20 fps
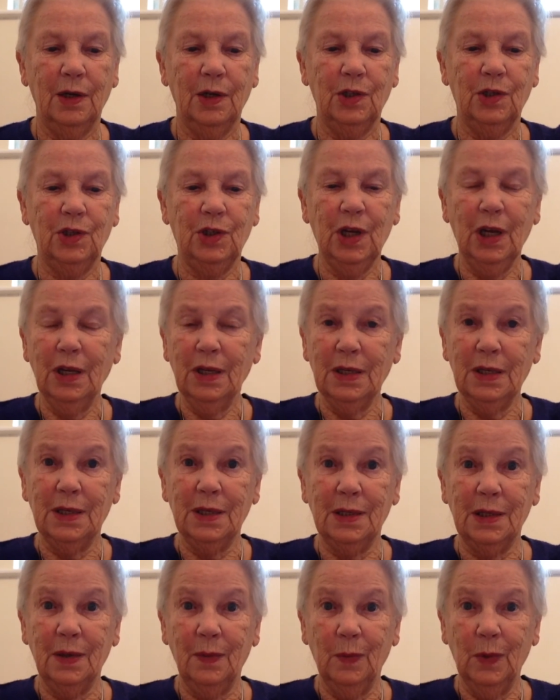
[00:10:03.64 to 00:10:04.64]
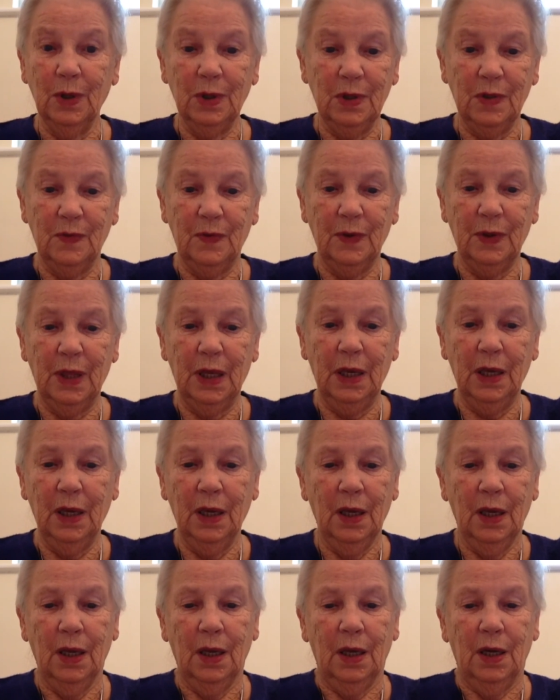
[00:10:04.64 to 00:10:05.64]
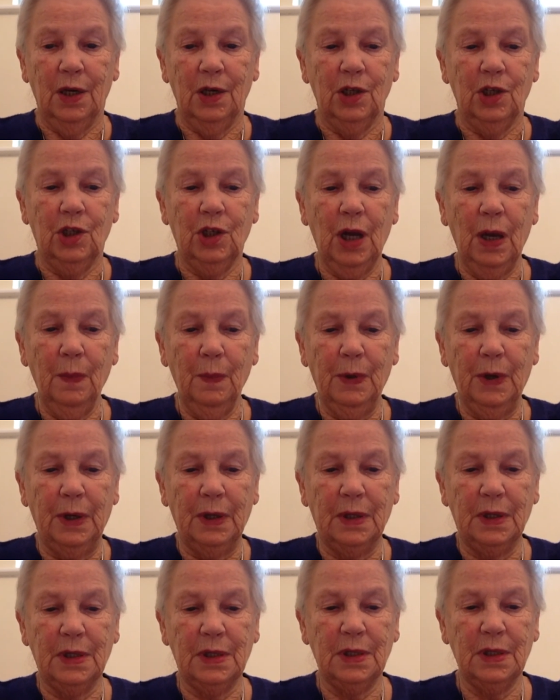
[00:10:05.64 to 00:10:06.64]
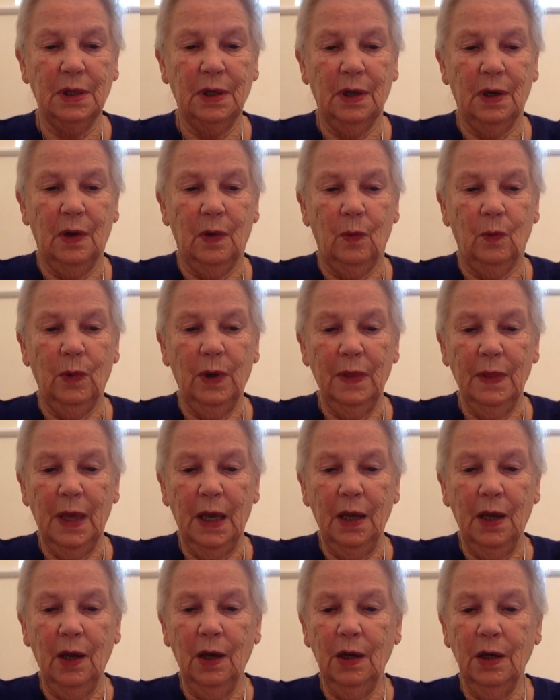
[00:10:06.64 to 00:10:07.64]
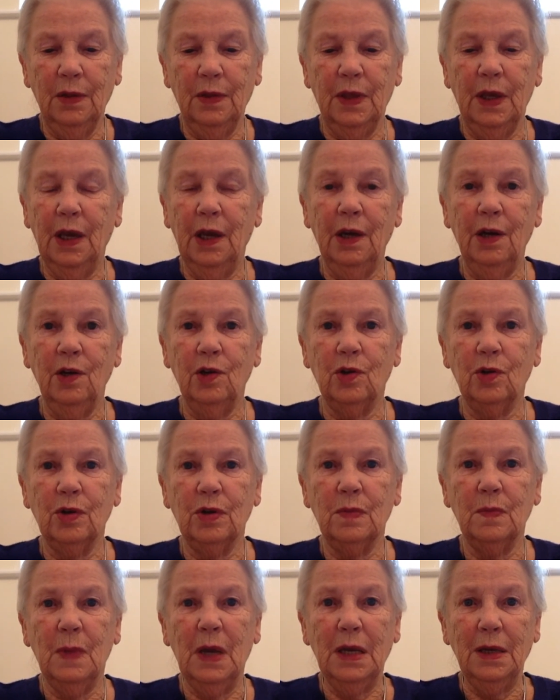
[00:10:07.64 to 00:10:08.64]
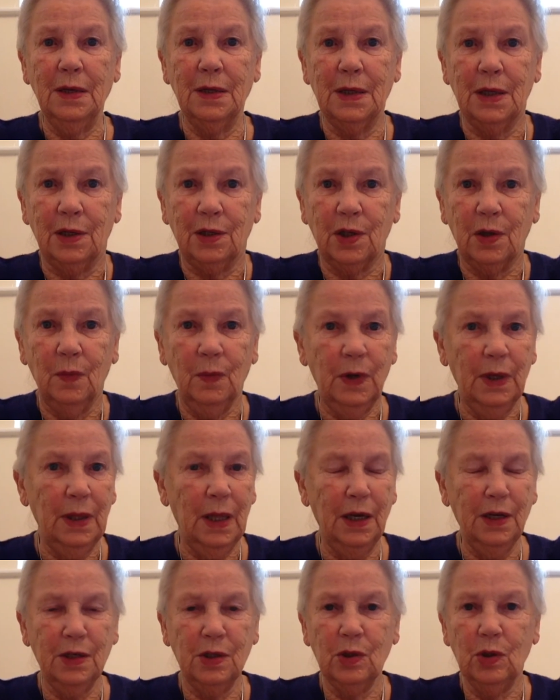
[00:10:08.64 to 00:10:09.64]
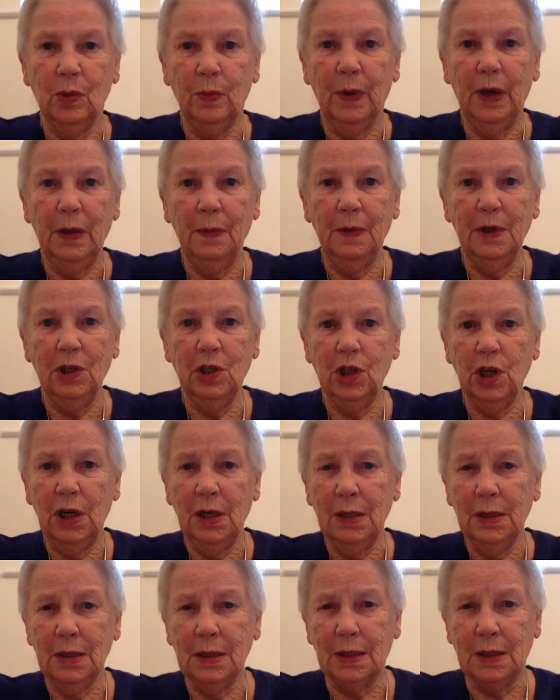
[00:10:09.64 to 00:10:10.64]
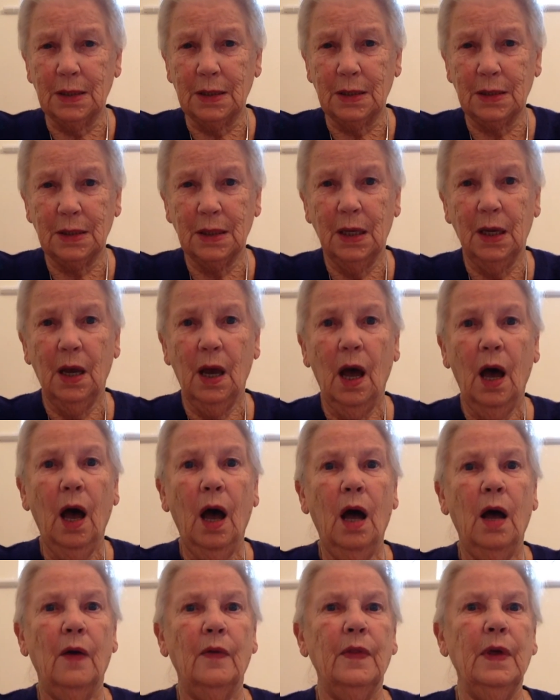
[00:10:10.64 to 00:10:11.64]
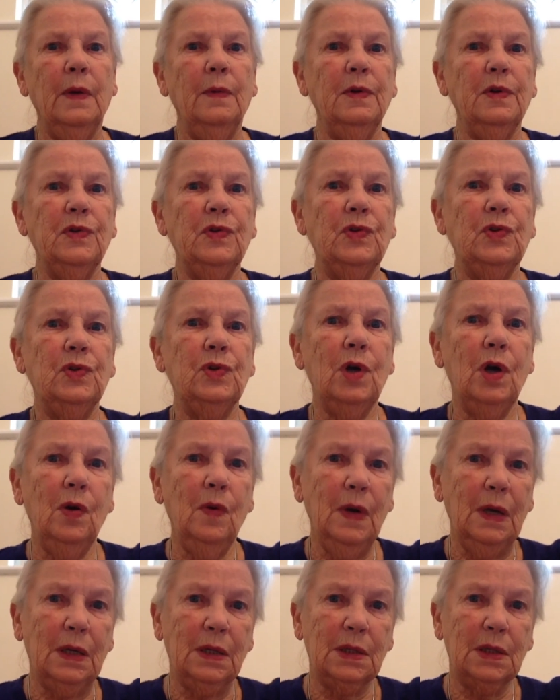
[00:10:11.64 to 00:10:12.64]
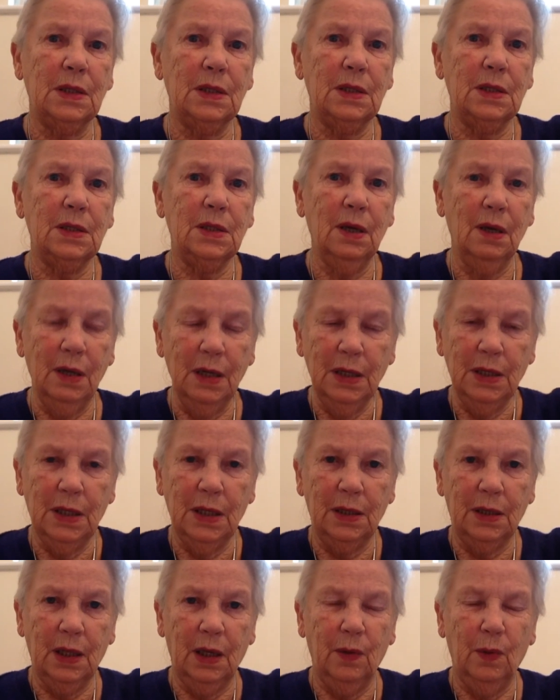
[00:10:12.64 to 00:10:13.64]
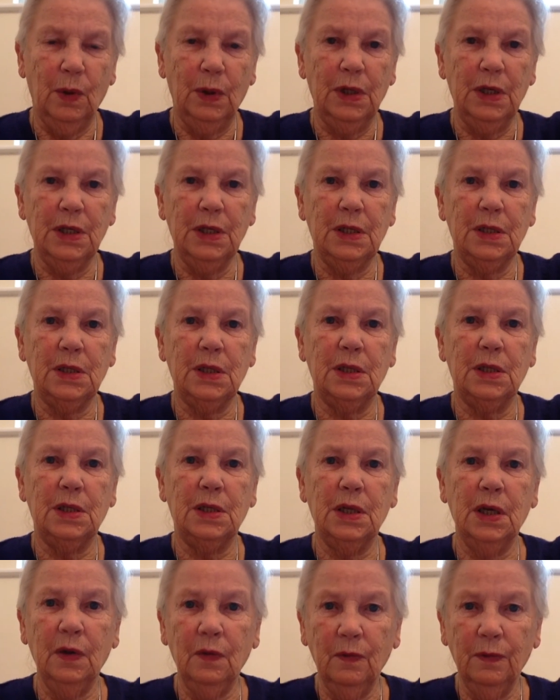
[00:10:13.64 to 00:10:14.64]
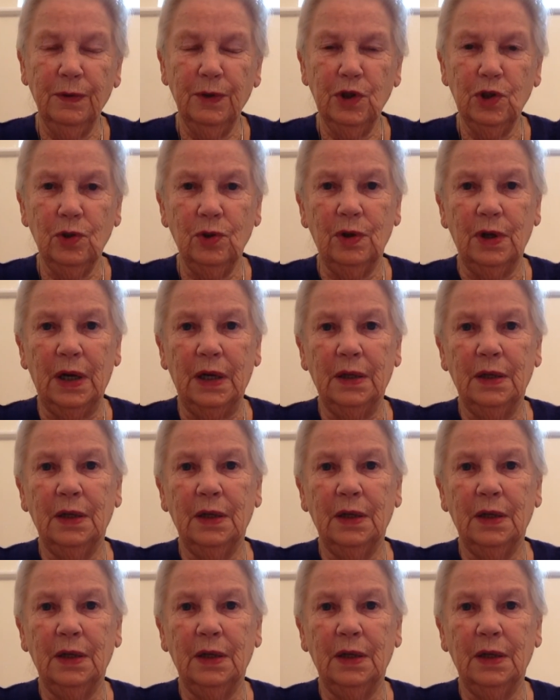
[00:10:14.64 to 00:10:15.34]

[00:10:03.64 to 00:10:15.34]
Just as it was for the shepherds when they heard the angel's message and when they saw baby Jesus. They were so excited, they wanted to sing for joy.